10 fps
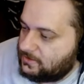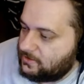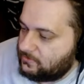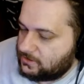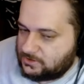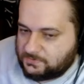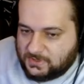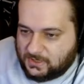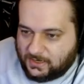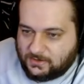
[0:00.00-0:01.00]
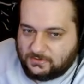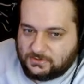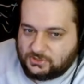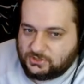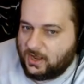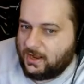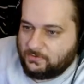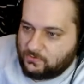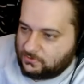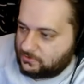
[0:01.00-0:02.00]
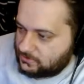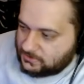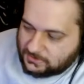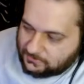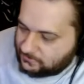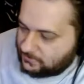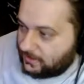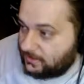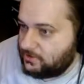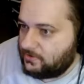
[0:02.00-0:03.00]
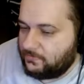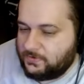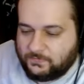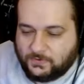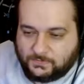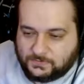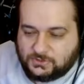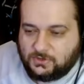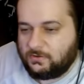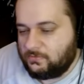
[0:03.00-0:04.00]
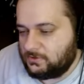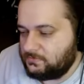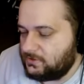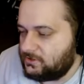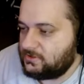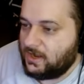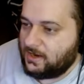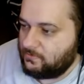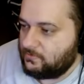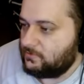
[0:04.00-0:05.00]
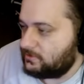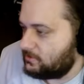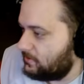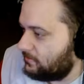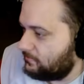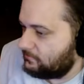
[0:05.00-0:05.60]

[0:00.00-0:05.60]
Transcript: it would just be like Sky Wars. Like you've heard of Star Wars, but Sky Wars.